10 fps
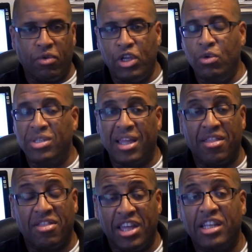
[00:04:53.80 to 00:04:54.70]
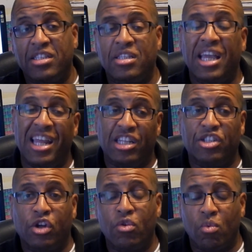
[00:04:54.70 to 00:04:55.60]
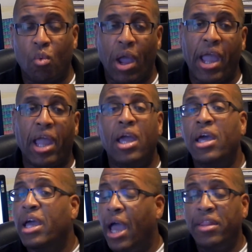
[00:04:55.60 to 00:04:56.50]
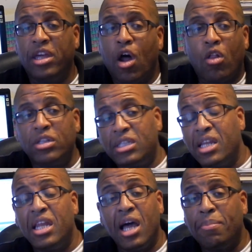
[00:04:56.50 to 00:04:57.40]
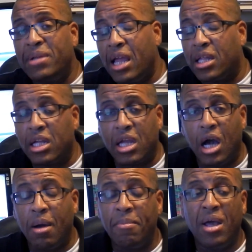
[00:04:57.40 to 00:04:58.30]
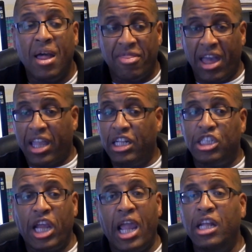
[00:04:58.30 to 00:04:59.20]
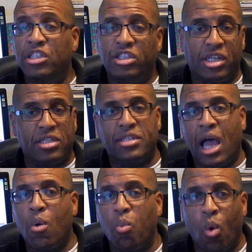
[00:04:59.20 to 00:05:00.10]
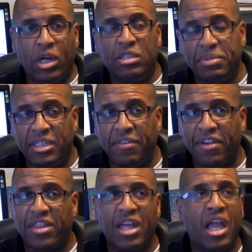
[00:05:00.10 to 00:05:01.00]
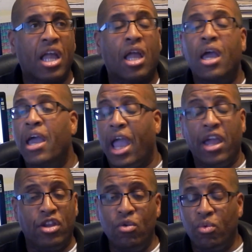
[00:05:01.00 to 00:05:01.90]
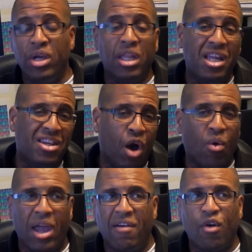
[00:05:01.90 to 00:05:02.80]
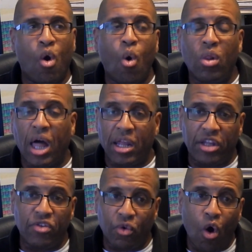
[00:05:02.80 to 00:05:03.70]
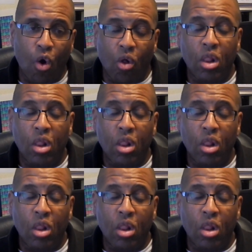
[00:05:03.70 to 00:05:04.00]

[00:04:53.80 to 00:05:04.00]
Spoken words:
using this in a certain way, and then all of a sudden an update could come that could change just that one specific thing, and you really don't have a whole lot of control